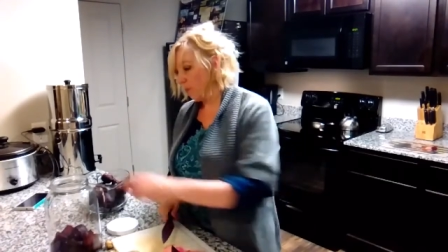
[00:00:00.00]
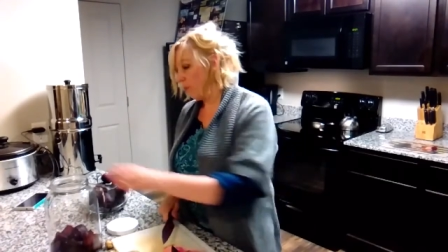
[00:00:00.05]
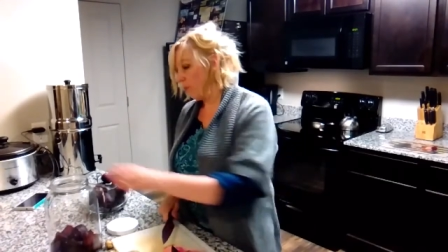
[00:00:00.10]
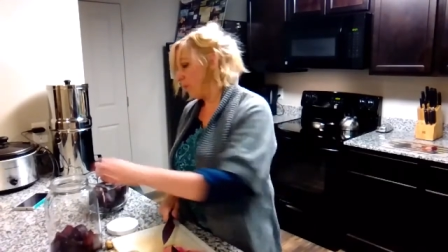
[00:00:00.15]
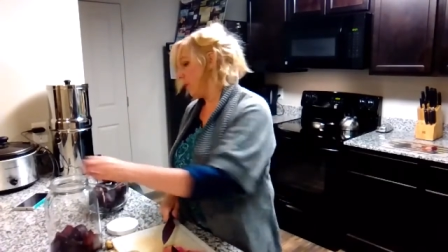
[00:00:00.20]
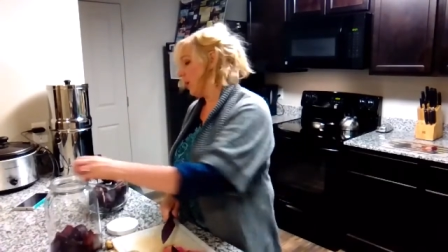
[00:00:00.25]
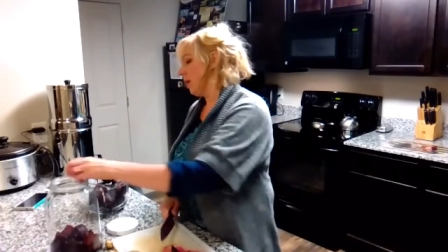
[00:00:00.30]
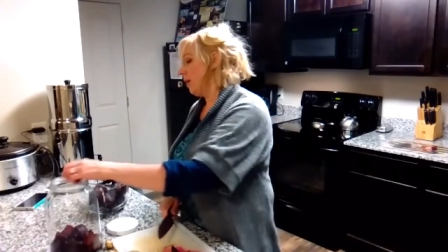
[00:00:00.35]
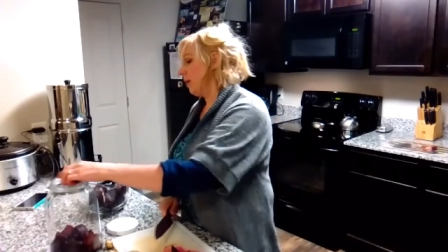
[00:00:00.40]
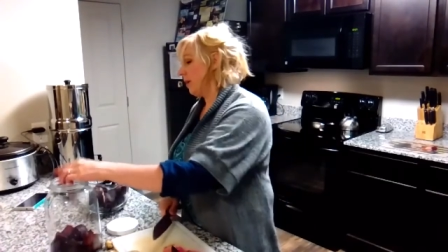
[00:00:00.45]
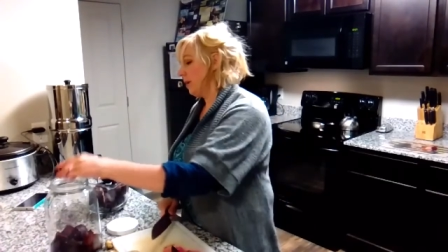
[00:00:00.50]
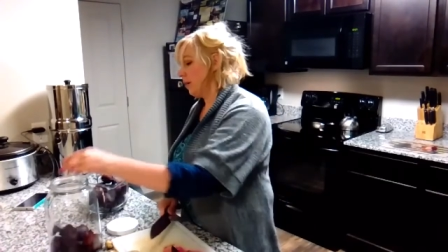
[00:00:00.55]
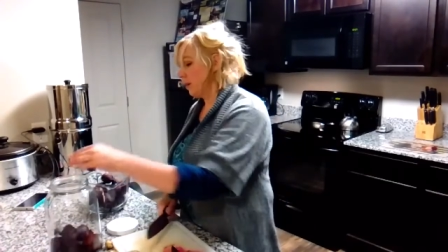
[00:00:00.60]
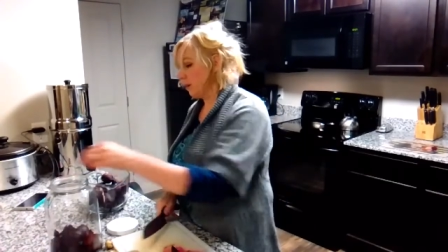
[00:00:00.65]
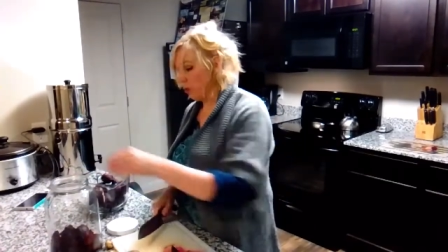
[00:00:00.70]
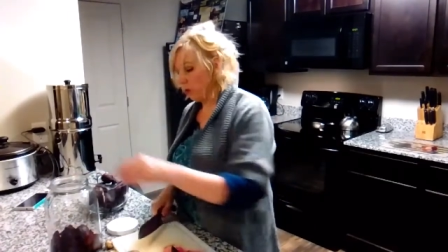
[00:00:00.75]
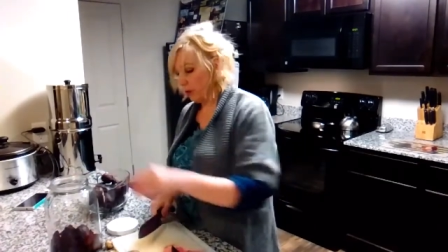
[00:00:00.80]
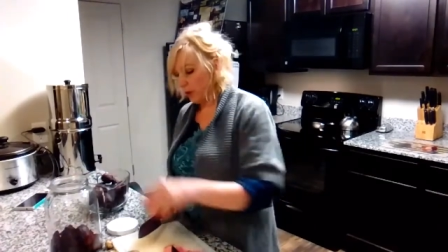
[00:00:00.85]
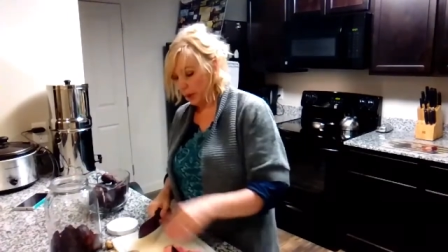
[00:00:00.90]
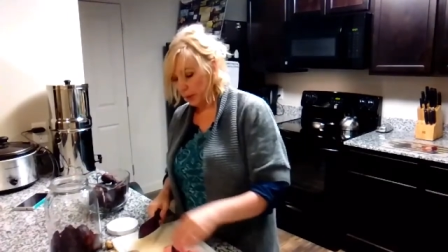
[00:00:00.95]
But
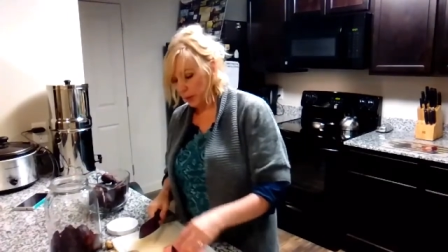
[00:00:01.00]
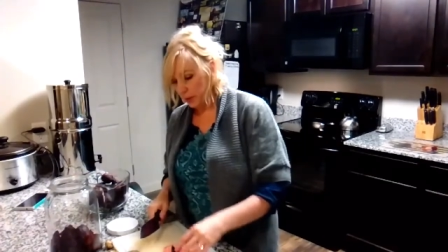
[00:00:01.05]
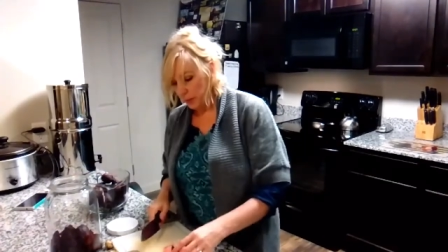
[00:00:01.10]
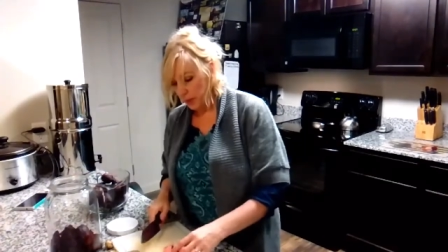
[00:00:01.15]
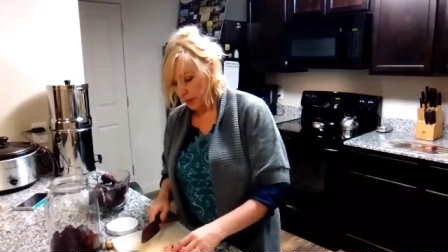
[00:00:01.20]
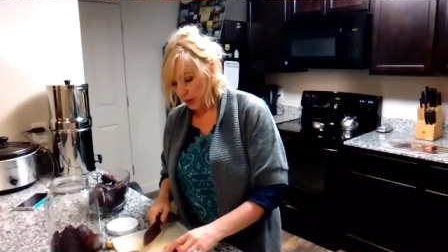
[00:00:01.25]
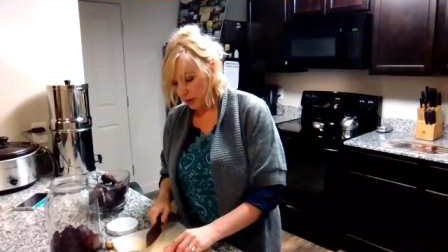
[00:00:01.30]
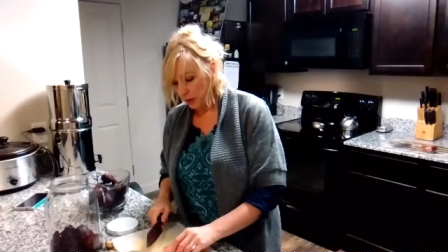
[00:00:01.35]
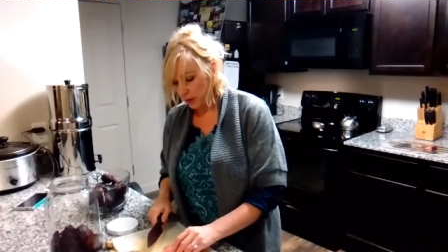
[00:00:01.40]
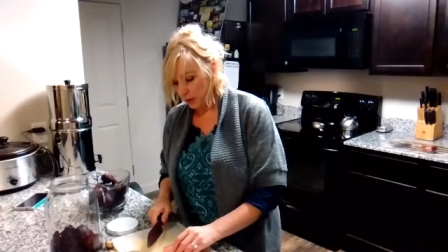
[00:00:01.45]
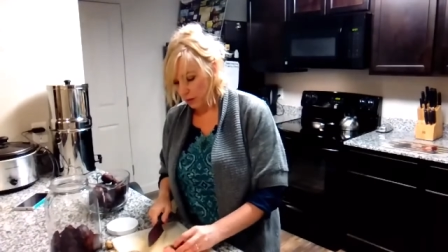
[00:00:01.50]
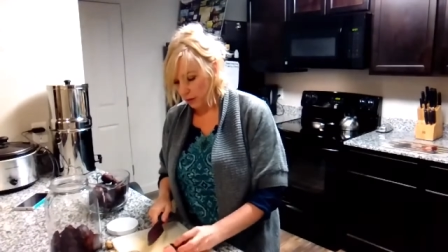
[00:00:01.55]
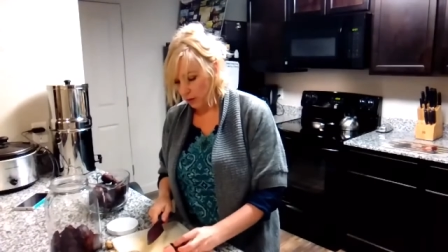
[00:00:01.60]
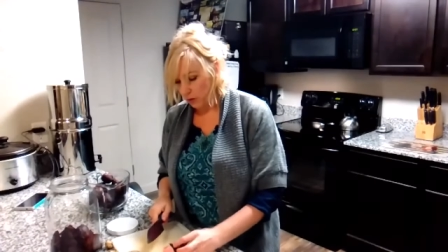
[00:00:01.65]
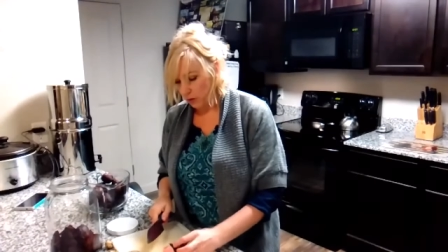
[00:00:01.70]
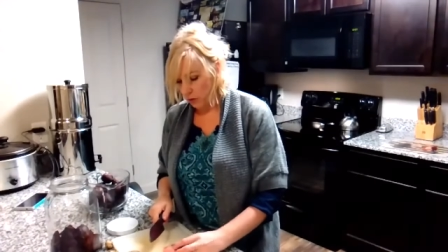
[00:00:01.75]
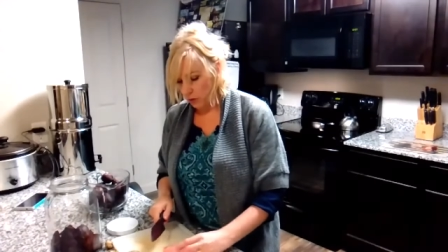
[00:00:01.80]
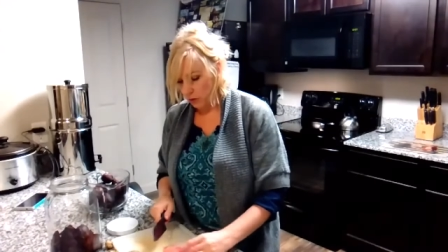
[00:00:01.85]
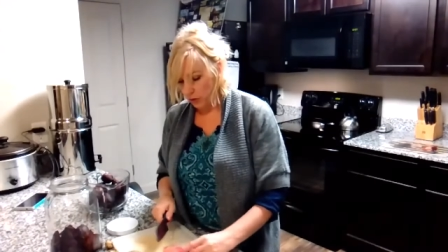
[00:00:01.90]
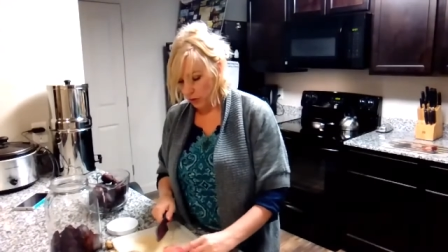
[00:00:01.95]
apparently
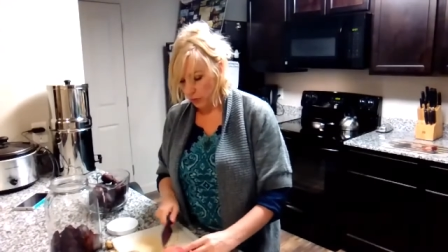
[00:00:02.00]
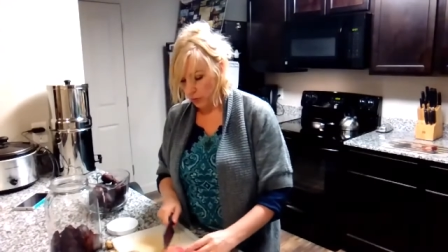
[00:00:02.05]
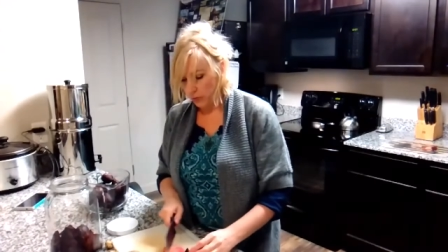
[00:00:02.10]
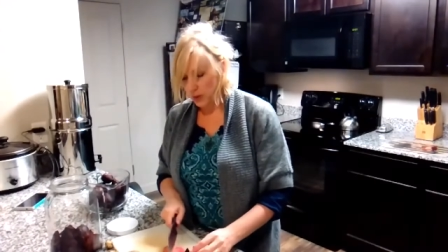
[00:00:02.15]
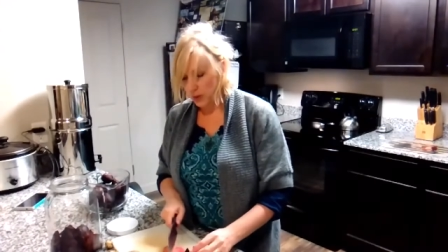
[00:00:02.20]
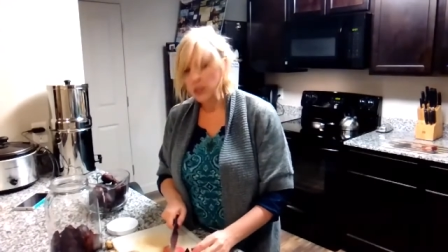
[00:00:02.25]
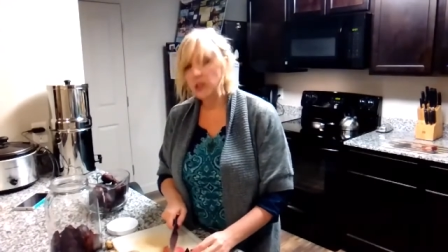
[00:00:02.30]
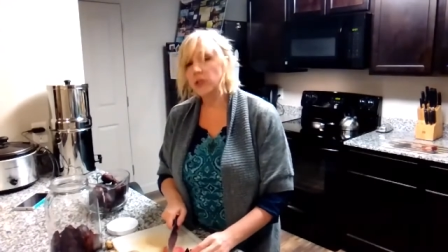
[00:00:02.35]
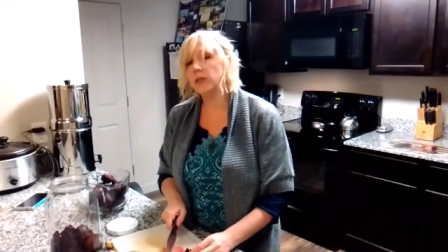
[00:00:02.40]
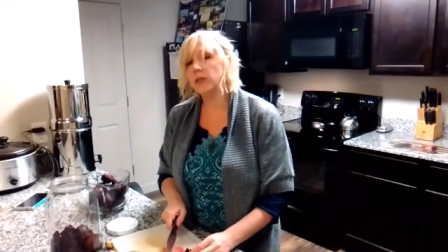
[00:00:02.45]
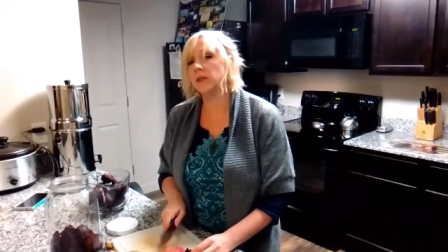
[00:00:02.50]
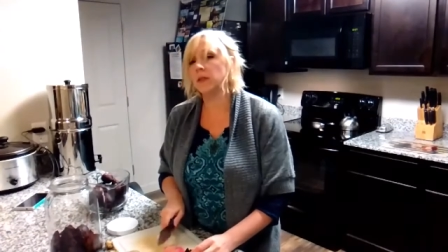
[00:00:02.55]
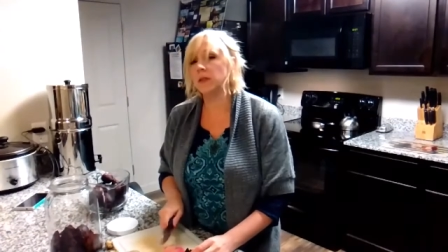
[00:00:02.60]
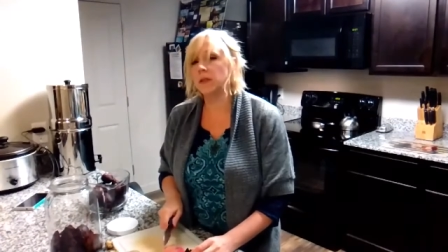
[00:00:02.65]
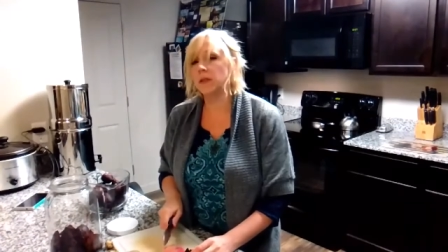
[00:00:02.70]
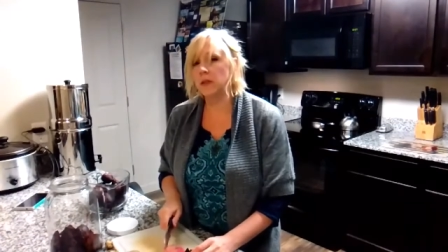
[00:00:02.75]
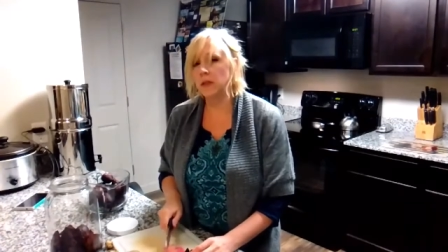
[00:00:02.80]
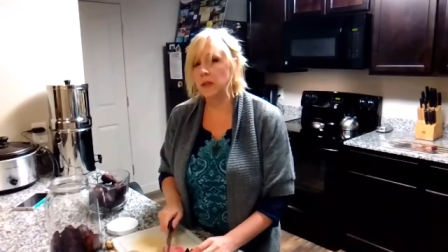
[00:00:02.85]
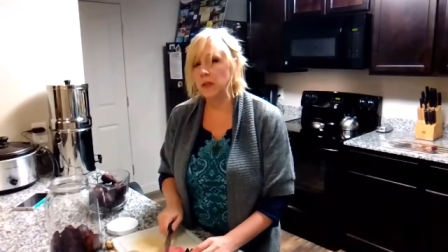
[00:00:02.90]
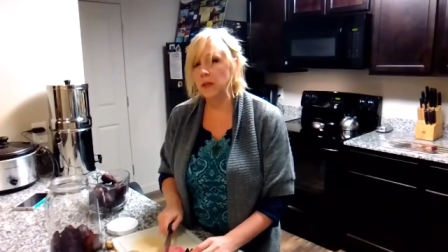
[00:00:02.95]
all the
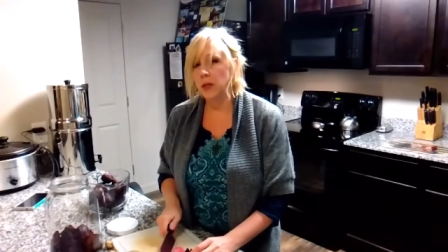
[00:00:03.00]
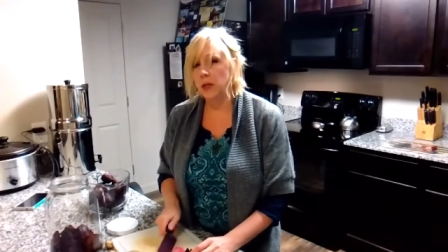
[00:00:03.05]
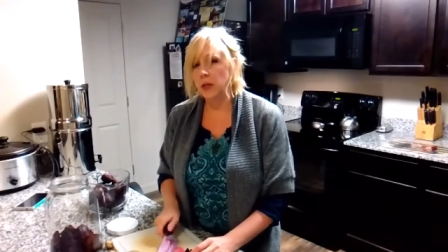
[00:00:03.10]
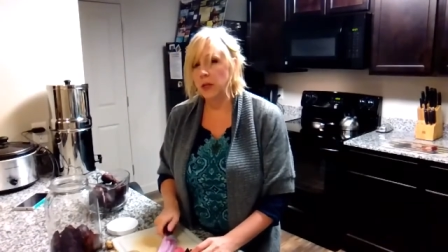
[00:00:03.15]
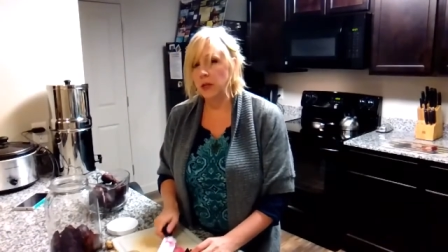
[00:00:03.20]
Russians